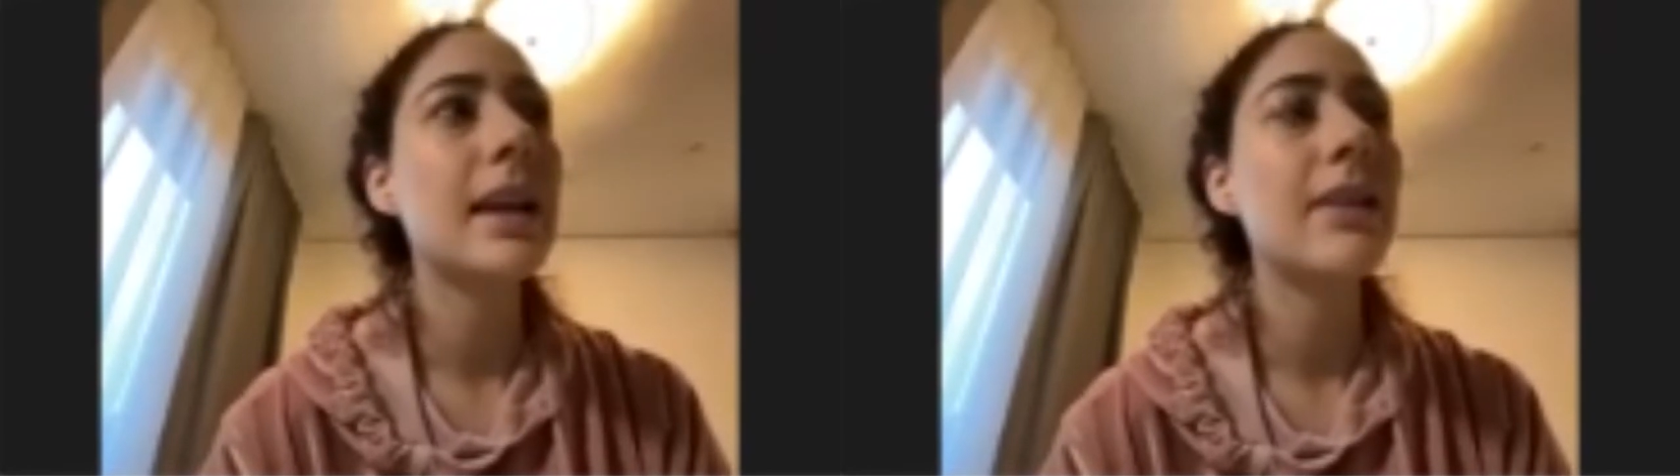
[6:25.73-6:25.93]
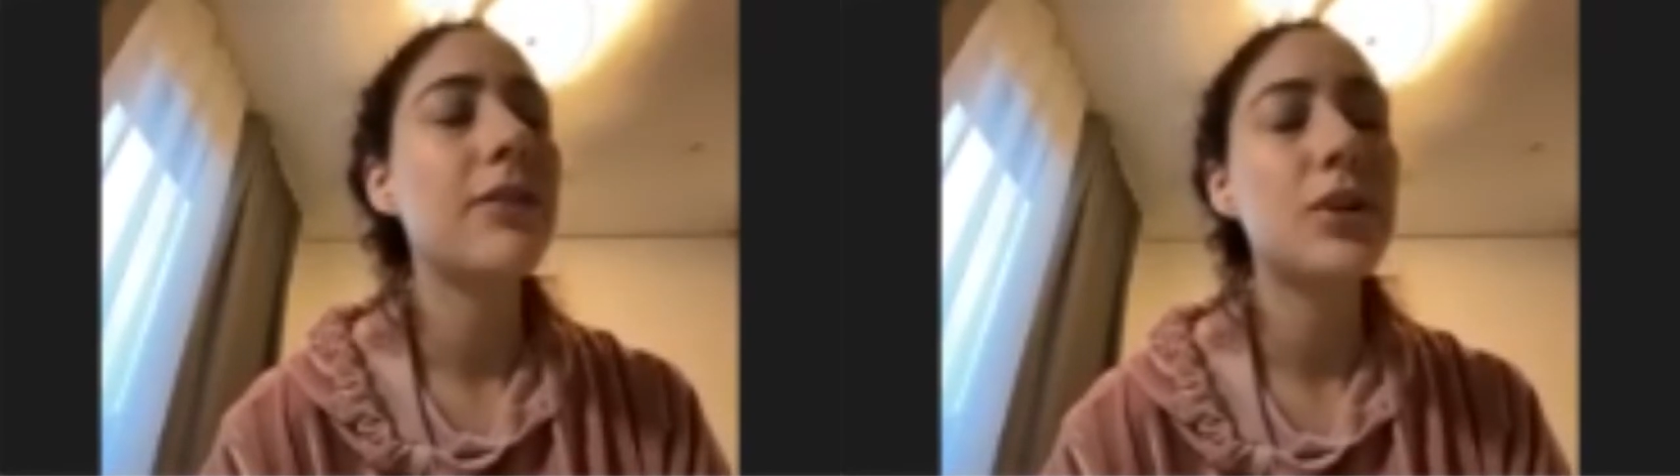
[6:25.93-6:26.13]

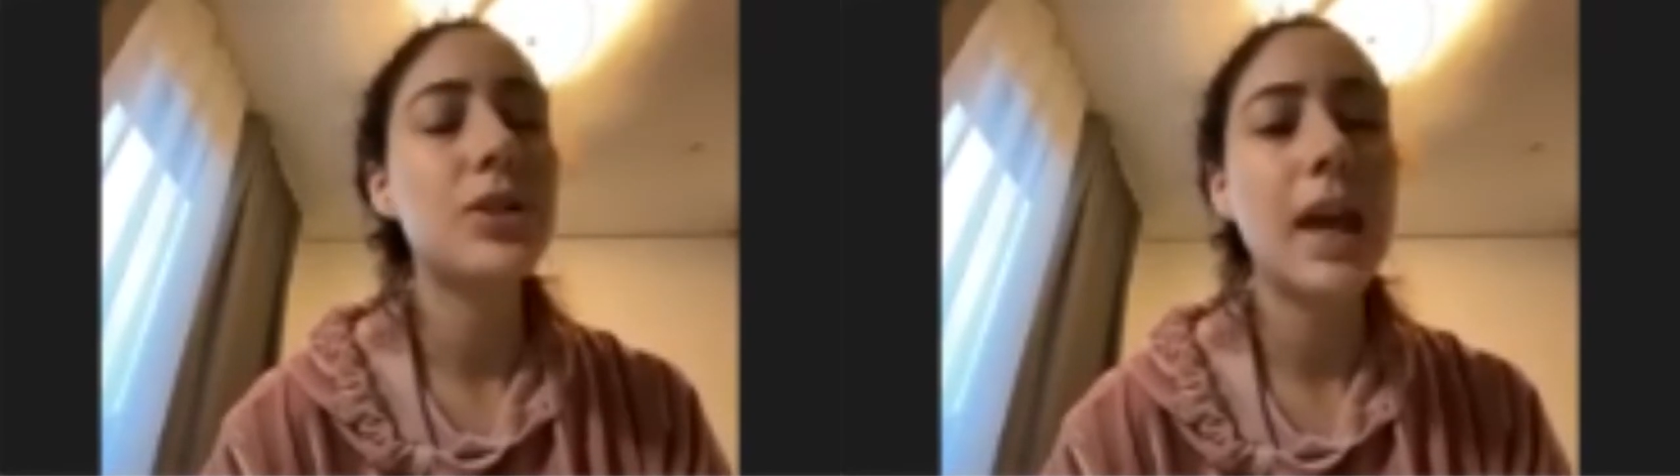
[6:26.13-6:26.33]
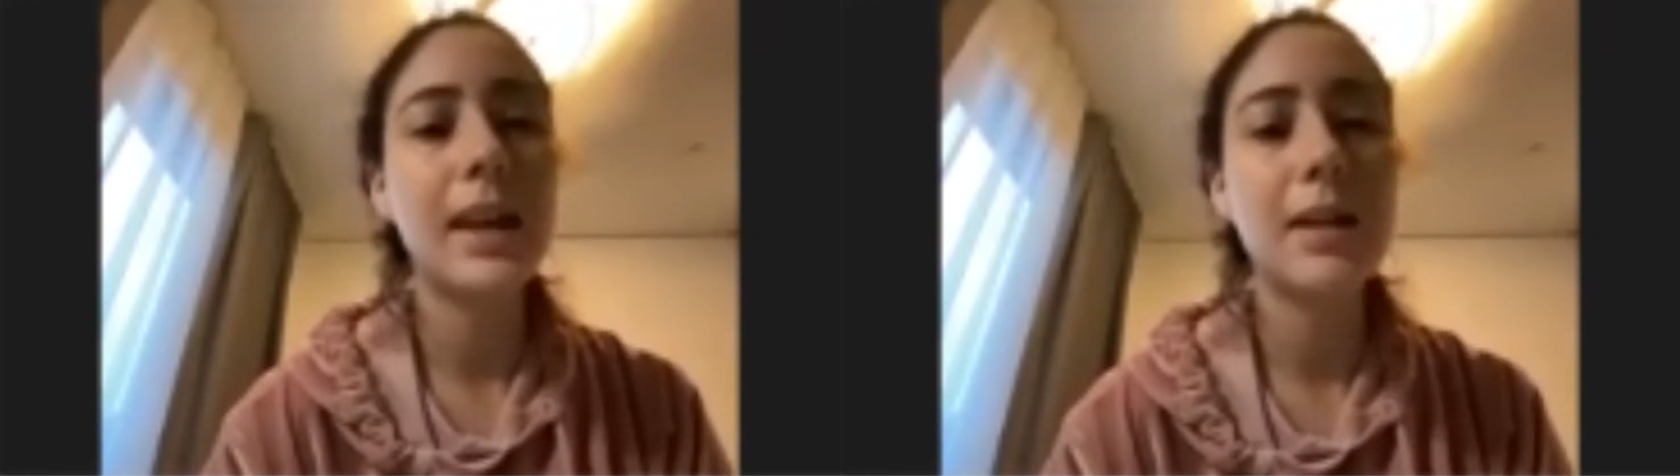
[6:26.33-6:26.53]
if you
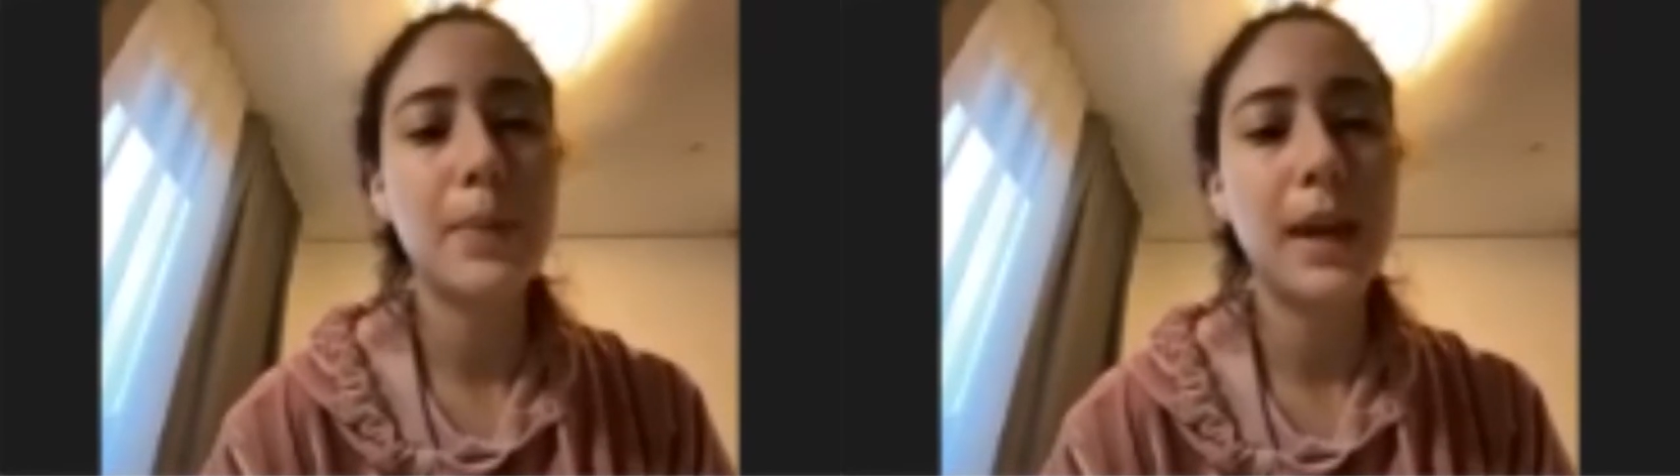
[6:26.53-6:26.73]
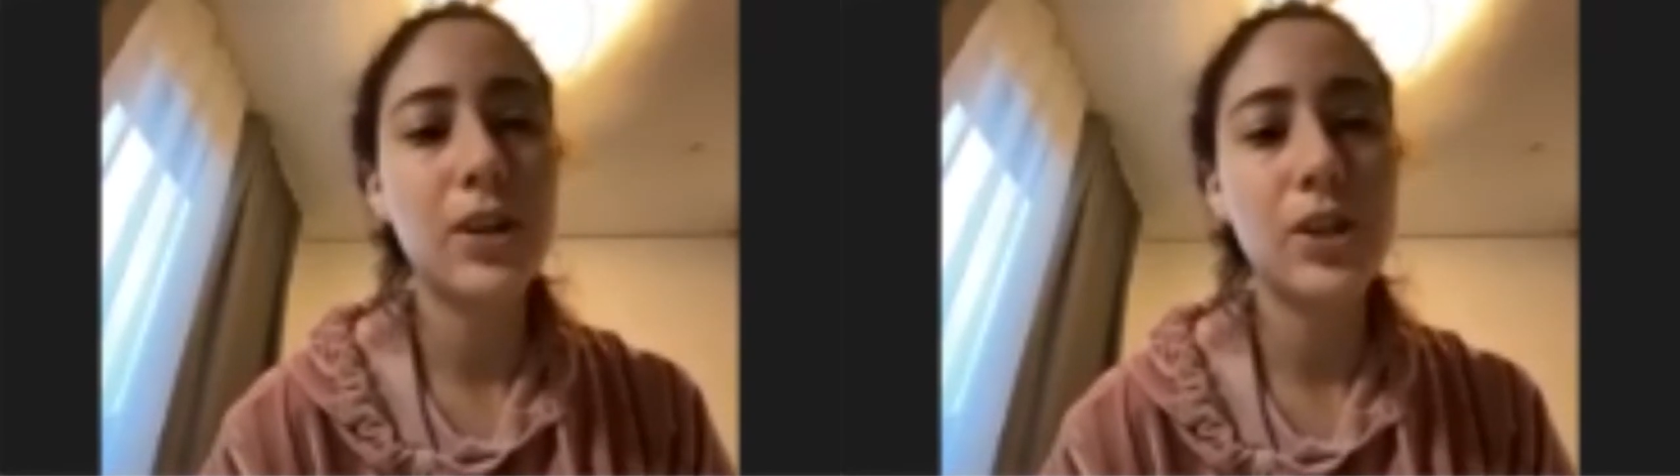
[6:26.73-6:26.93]
take
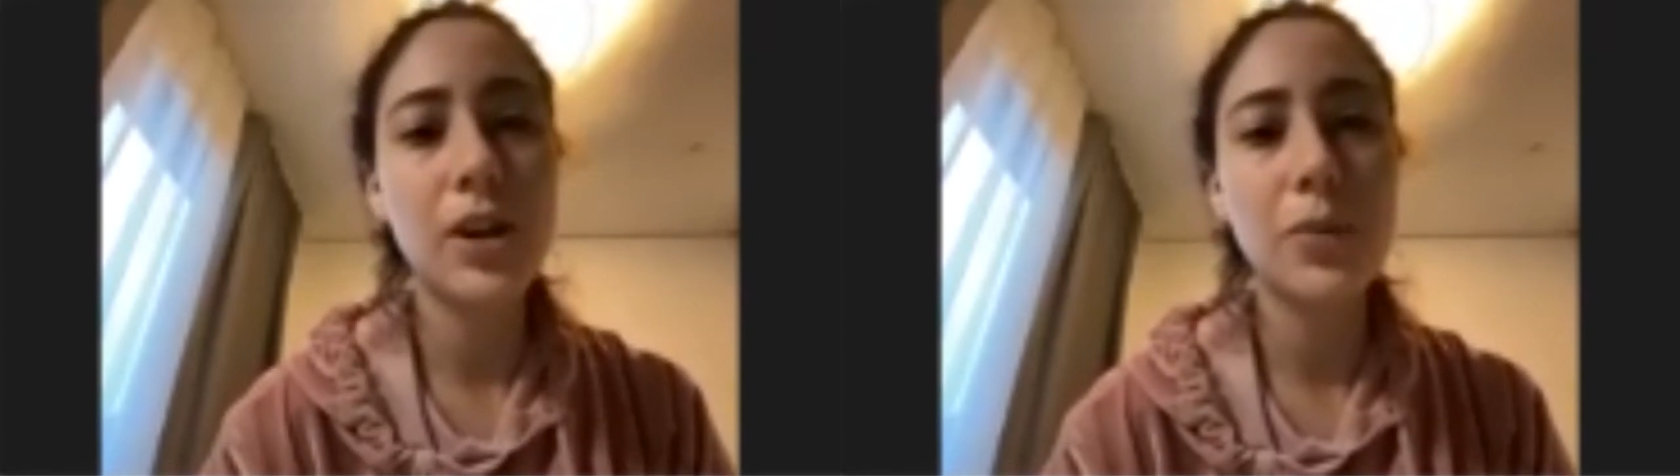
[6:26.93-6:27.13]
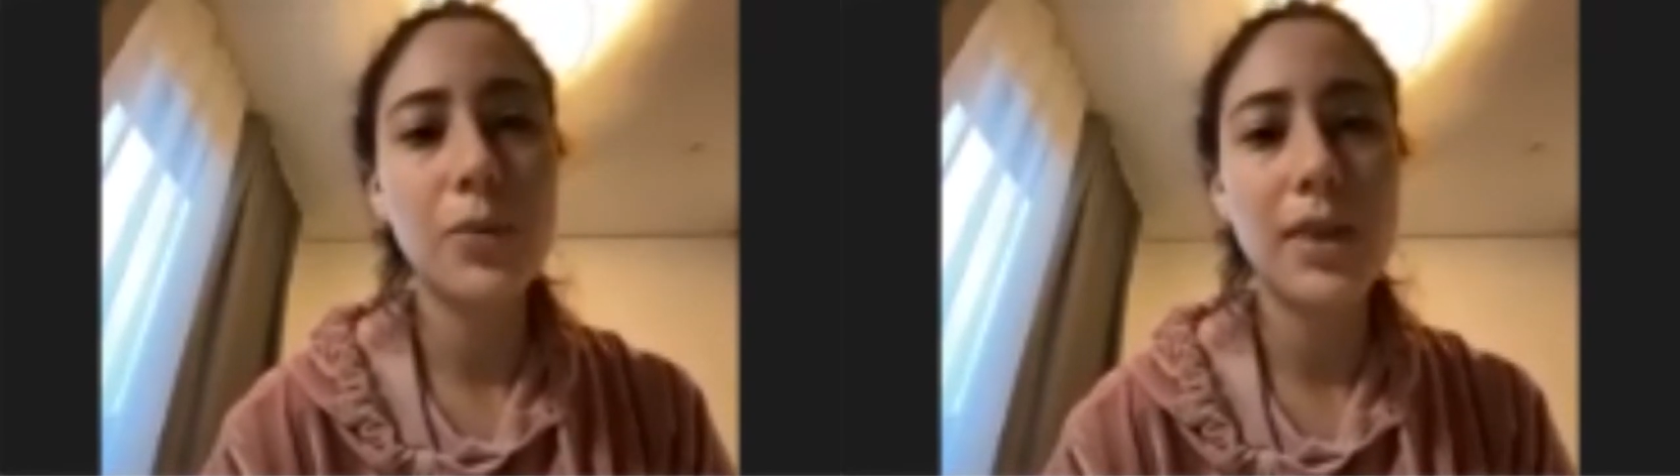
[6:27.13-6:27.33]
a
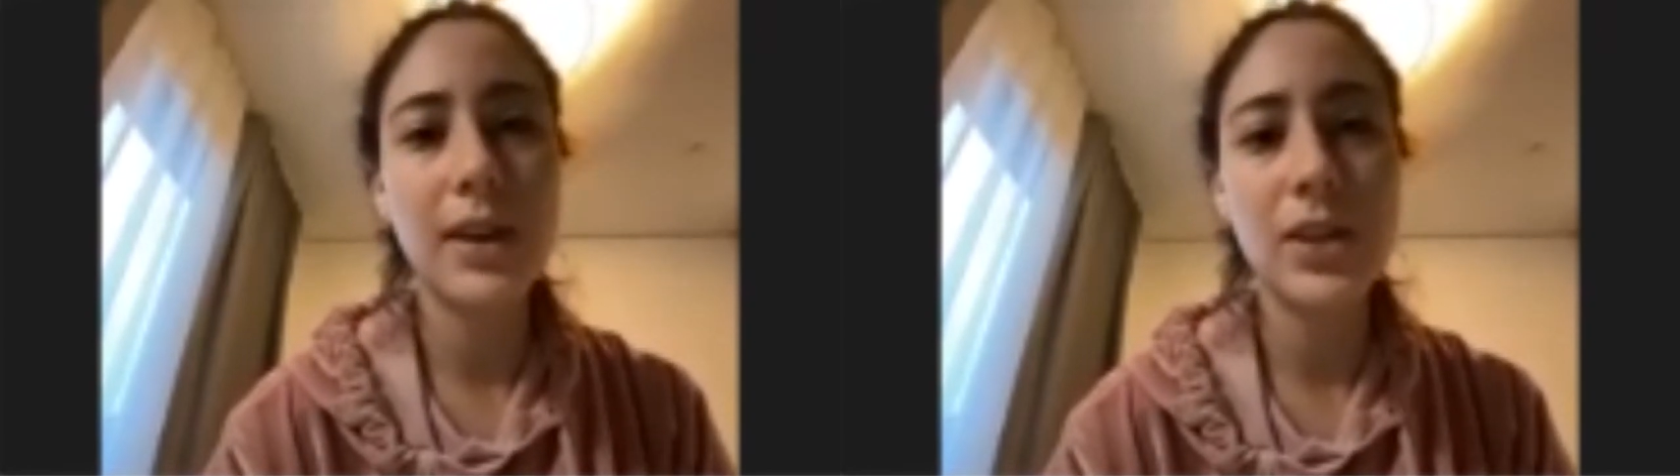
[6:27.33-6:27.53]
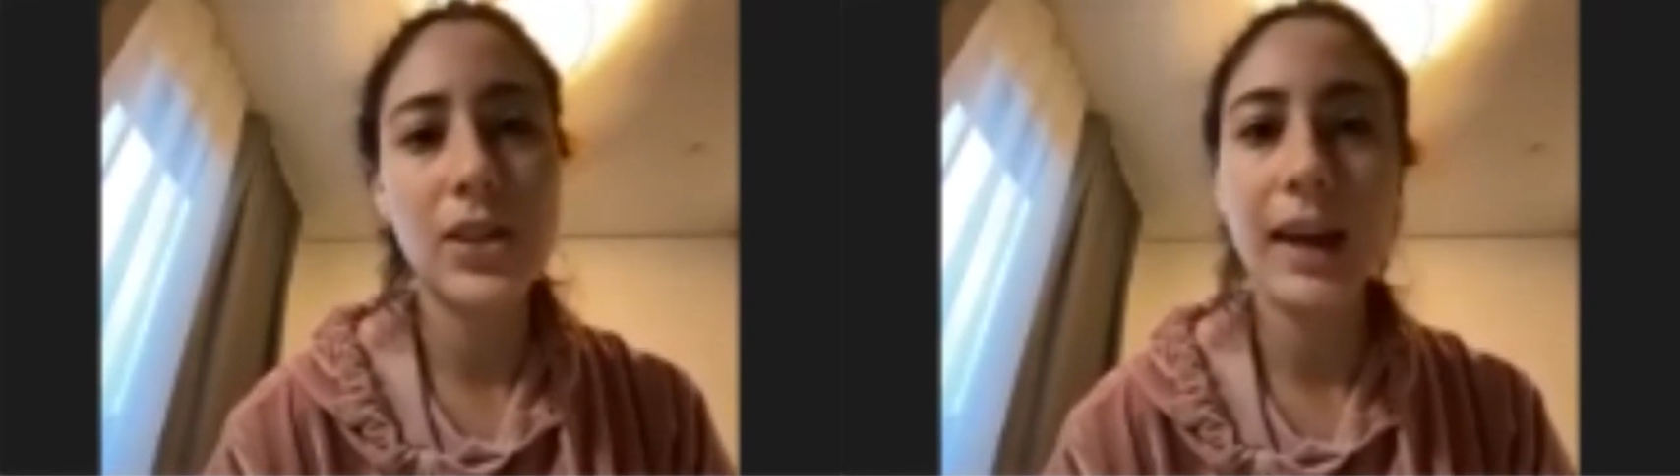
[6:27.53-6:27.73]
picture
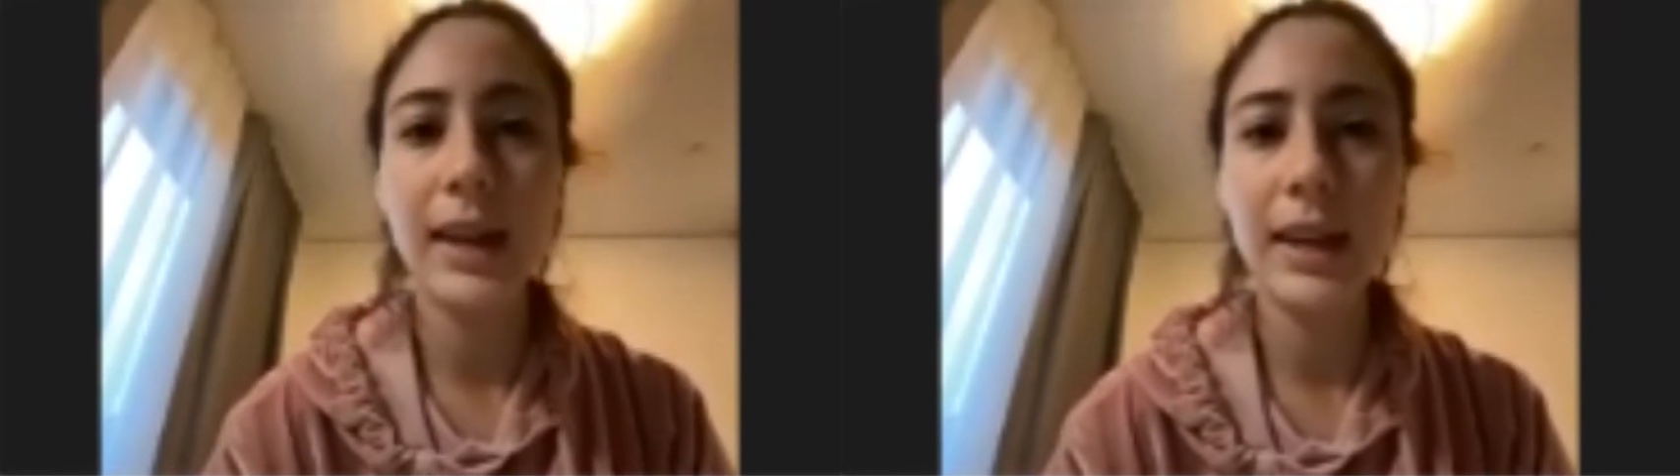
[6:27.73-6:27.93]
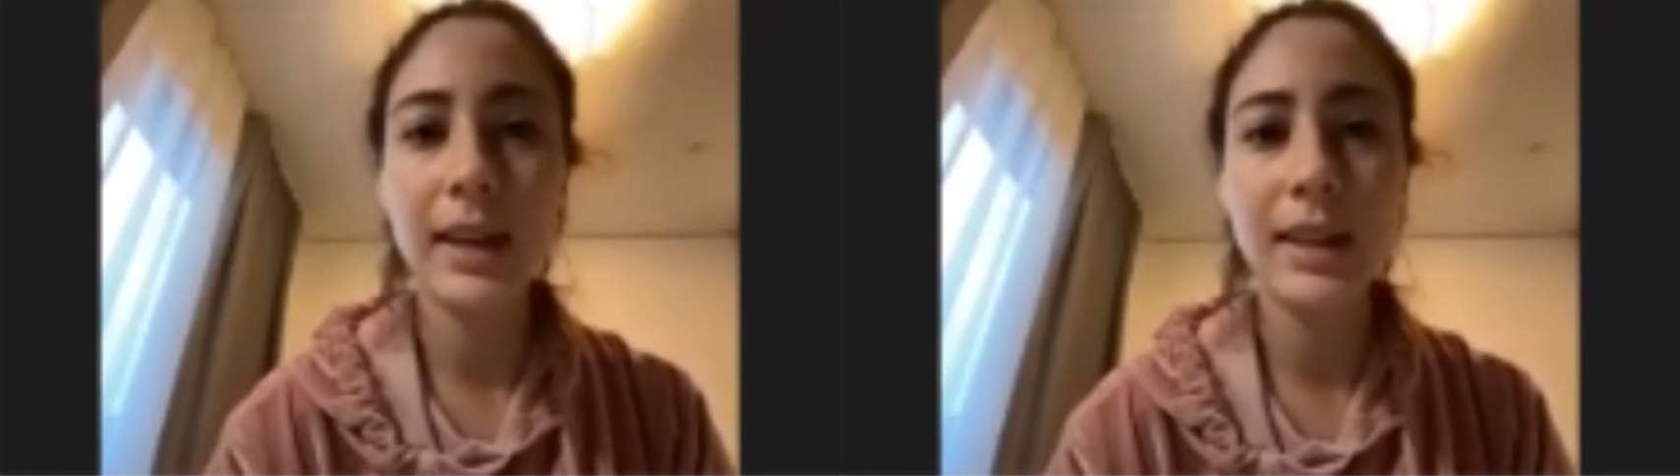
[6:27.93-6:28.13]
with the
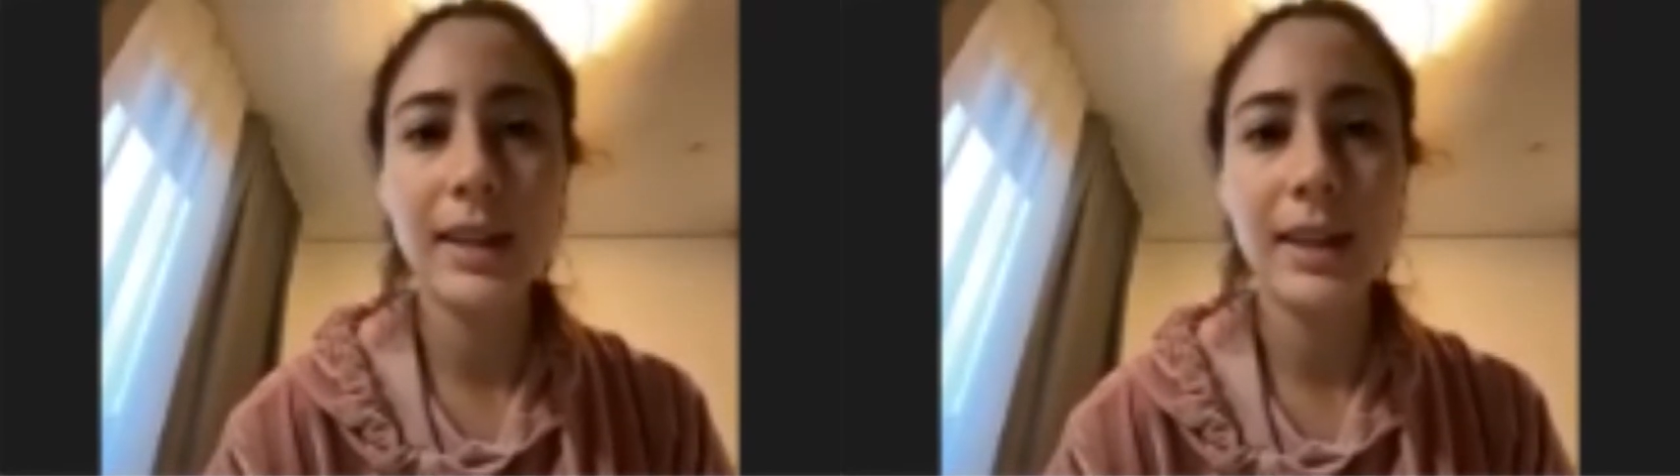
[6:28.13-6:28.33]
jacket,